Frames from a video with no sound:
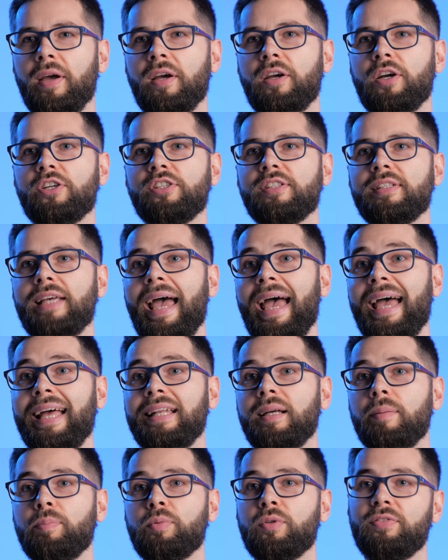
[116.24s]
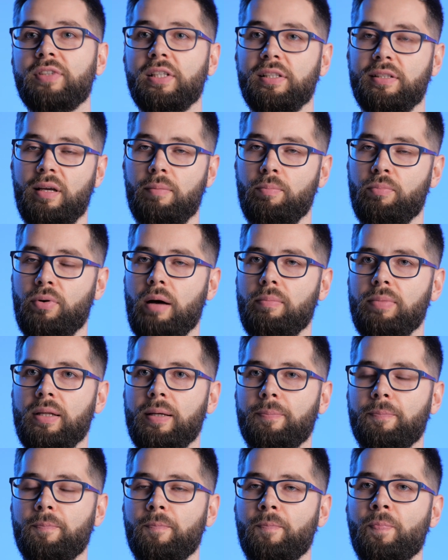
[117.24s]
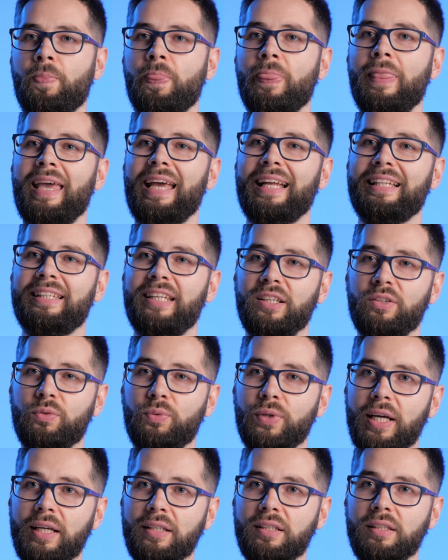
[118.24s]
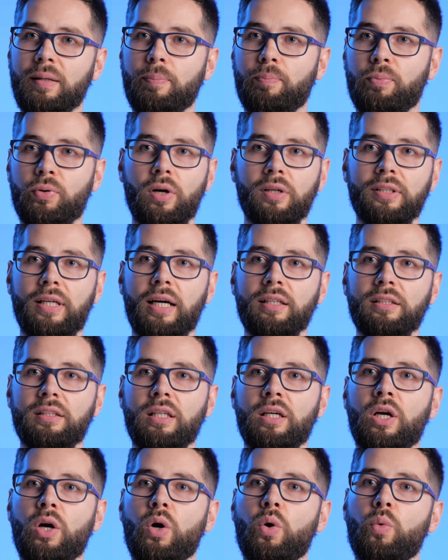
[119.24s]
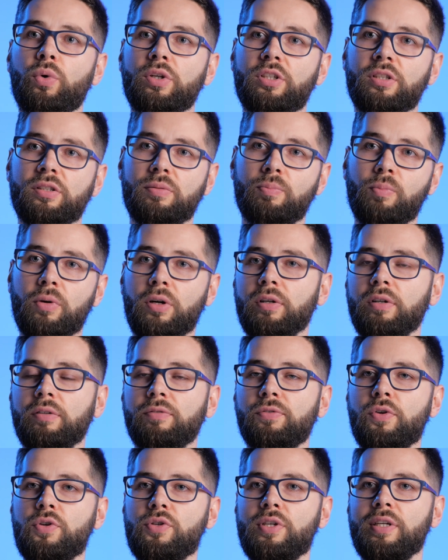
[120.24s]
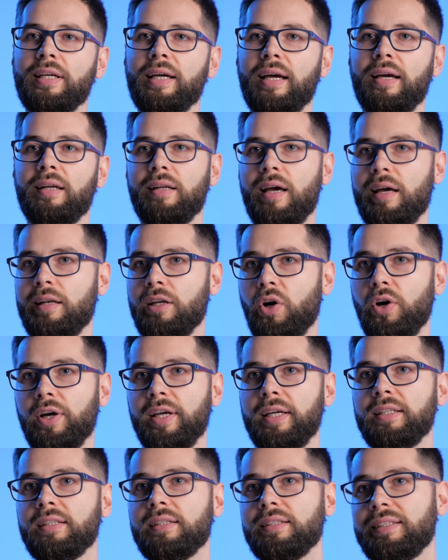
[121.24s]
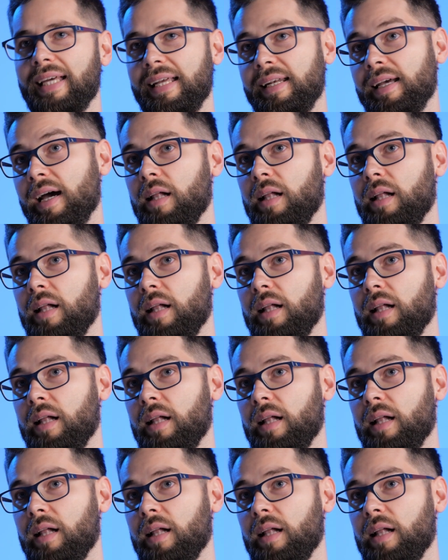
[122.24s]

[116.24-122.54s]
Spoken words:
makers end up with the same problem. They created a product which is more confusing and annoying than